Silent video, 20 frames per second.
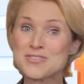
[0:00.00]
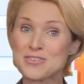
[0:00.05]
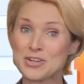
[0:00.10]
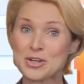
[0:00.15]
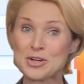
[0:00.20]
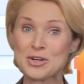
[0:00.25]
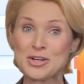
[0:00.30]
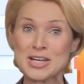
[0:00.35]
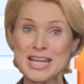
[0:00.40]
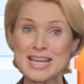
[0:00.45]
for
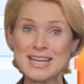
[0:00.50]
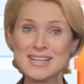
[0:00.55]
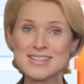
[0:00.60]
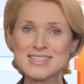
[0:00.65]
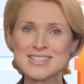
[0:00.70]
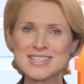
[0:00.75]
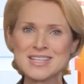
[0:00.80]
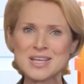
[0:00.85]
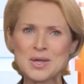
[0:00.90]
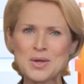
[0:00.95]
your
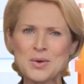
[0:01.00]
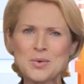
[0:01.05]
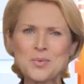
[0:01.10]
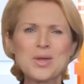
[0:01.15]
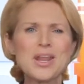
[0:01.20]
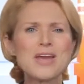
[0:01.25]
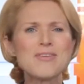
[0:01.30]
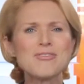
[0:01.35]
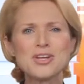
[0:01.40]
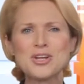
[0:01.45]
needs?
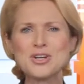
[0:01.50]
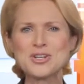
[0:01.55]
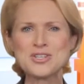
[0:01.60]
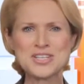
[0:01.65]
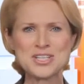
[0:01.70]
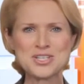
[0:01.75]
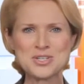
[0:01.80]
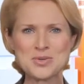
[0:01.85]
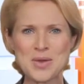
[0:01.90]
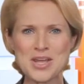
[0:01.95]
Whatever your
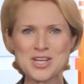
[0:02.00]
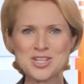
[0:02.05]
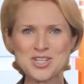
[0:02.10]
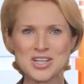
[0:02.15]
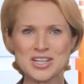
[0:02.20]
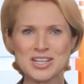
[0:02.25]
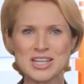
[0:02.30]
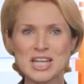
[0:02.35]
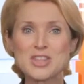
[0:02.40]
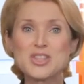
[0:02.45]

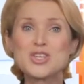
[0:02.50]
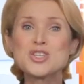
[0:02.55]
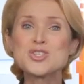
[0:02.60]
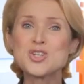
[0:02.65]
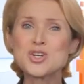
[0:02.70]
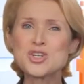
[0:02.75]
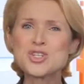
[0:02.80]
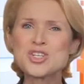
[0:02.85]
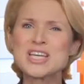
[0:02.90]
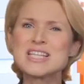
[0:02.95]
situation, the
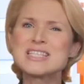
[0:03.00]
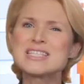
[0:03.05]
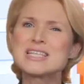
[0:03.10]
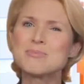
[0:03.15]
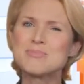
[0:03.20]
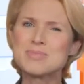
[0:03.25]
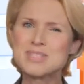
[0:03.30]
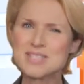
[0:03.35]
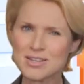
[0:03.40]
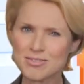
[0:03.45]
search can
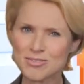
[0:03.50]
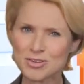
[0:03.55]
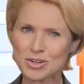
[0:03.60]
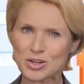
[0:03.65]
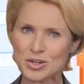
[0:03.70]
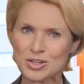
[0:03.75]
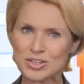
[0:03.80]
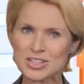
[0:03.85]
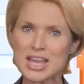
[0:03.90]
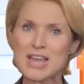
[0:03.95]
seem
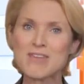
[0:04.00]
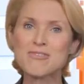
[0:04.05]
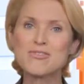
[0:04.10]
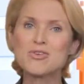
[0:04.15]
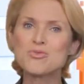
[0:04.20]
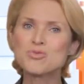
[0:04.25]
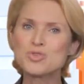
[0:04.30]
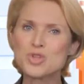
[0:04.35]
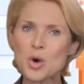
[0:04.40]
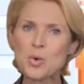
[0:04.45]
difficult if
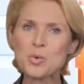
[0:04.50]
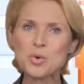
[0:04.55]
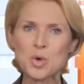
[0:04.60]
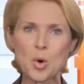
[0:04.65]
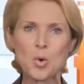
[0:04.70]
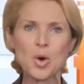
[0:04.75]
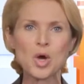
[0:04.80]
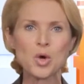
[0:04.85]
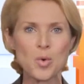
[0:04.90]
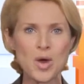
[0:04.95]
you don't
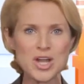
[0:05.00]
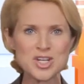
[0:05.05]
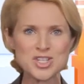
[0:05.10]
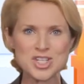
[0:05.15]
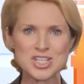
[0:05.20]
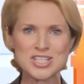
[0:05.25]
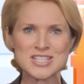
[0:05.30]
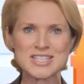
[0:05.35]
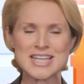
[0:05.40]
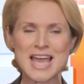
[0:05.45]
know what
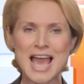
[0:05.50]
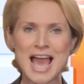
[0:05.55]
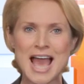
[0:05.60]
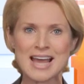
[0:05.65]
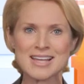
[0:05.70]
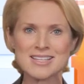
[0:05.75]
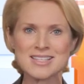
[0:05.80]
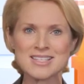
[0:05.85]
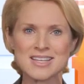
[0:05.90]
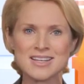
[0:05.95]
questions to
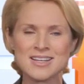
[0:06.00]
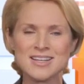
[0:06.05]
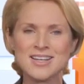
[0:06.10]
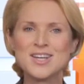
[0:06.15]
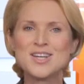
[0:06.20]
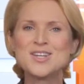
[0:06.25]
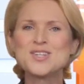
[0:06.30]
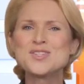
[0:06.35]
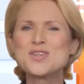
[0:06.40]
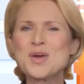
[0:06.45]
ask.
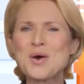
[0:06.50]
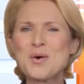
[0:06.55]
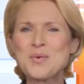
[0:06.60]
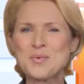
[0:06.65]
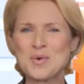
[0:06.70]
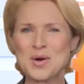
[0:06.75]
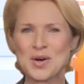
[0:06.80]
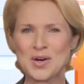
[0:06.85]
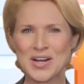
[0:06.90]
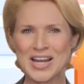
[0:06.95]
Don't
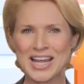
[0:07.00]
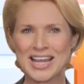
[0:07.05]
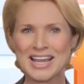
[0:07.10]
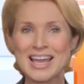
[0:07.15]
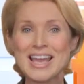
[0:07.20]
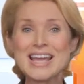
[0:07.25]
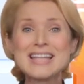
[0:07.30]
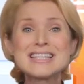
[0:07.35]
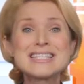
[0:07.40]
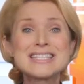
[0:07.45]
worry,
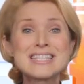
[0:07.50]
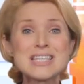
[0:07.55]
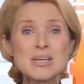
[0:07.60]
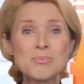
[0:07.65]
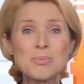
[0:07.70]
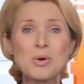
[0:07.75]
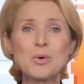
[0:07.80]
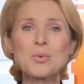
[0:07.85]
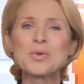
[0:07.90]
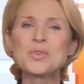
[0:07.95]
it's
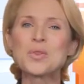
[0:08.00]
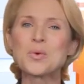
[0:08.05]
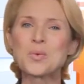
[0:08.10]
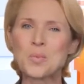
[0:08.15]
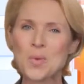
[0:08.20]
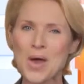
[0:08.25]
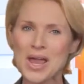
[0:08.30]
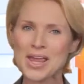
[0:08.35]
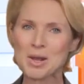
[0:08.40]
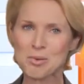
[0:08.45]
simple with the
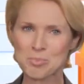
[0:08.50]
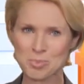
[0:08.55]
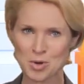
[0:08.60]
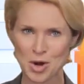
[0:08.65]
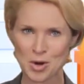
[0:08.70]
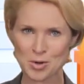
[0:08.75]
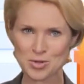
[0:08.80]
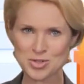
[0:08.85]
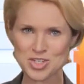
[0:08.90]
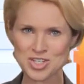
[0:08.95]
right
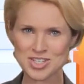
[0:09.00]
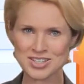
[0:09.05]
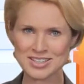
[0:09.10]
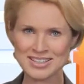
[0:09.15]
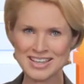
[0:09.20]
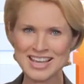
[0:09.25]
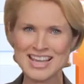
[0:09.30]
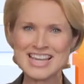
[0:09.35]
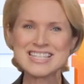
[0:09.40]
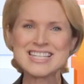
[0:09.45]
approach.
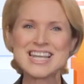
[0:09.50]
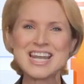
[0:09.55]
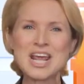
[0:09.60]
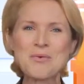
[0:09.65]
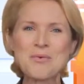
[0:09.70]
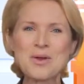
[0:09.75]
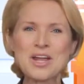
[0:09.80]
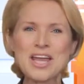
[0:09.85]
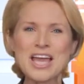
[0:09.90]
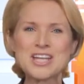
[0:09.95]
Today
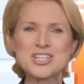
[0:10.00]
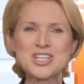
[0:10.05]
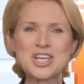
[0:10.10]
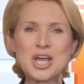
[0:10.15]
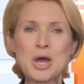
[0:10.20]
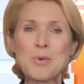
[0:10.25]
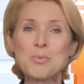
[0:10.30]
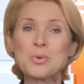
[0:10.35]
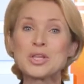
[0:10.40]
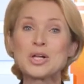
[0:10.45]
we're
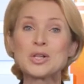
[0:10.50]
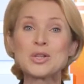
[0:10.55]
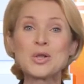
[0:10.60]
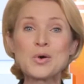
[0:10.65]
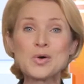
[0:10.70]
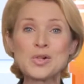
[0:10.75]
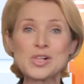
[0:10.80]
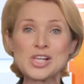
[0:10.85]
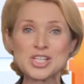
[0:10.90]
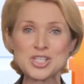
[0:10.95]
catching up with a
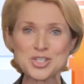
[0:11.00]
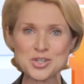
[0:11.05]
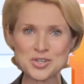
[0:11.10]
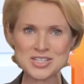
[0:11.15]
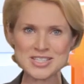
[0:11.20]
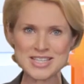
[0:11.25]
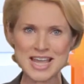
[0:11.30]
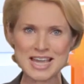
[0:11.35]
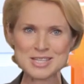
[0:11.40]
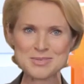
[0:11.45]
local
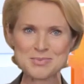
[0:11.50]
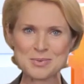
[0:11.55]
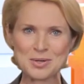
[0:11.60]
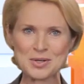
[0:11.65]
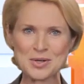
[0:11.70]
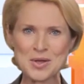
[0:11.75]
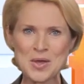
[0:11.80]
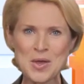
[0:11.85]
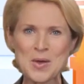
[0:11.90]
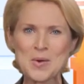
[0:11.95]
insurance
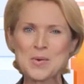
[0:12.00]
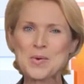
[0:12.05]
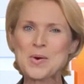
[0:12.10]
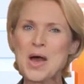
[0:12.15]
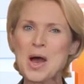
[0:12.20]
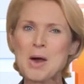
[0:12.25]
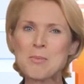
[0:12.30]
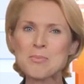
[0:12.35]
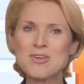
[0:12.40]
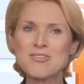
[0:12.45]
expert who will
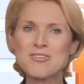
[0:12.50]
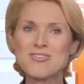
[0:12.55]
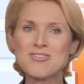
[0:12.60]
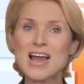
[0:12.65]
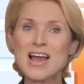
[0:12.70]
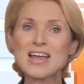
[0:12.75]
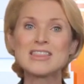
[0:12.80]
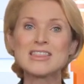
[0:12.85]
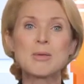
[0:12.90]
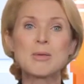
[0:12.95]
help you
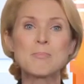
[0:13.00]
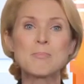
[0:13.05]
find the